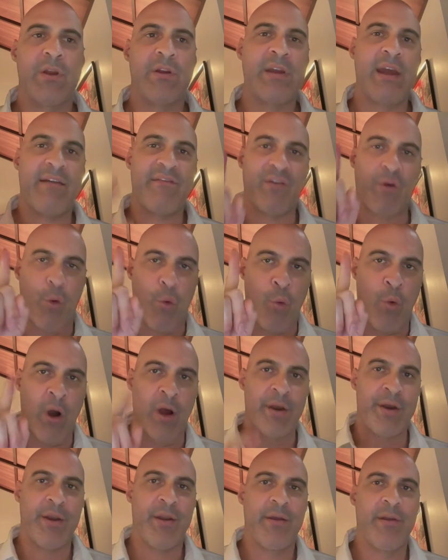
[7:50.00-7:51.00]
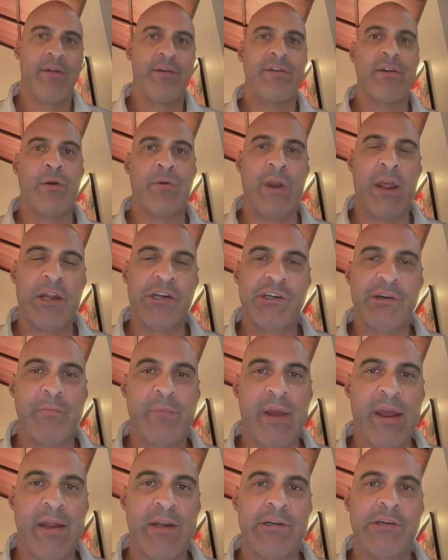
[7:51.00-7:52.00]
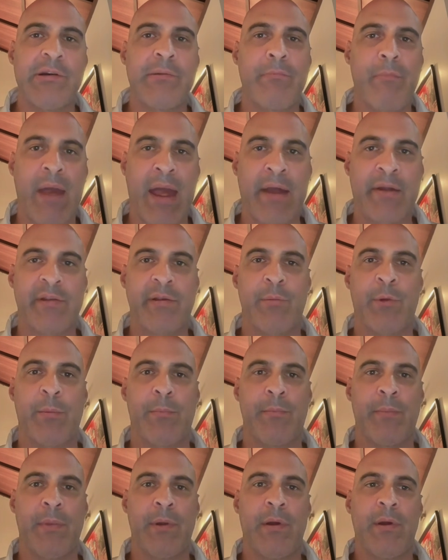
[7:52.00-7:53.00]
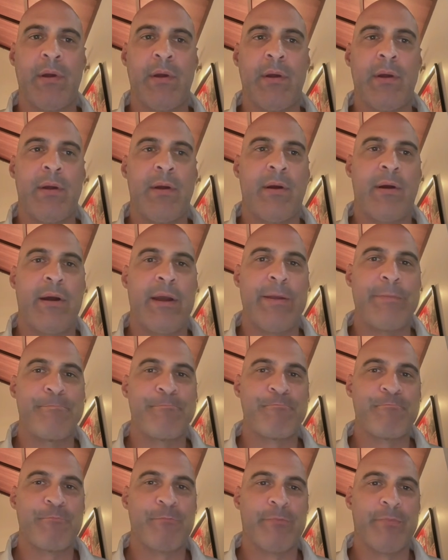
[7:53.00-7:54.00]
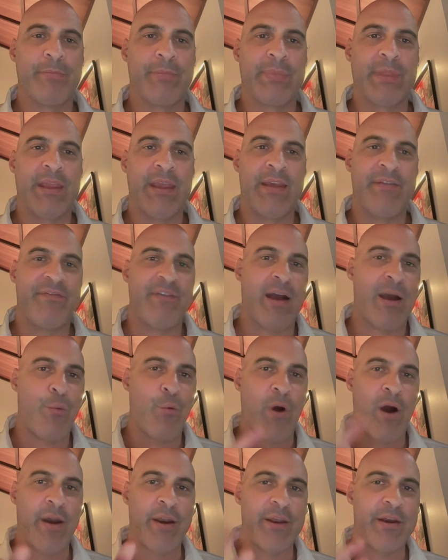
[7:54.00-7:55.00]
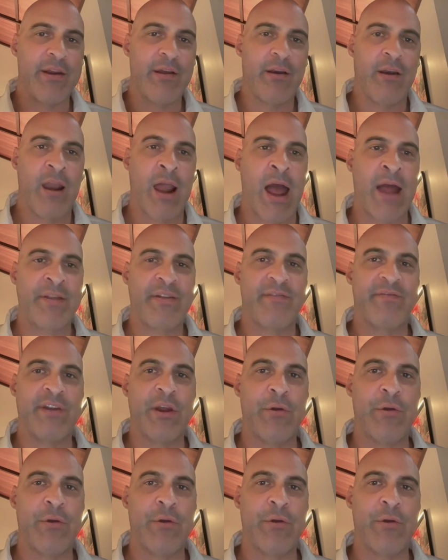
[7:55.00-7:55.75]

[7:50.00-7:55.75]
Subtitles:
to have one donation page maximum. All right? If I wanted lots of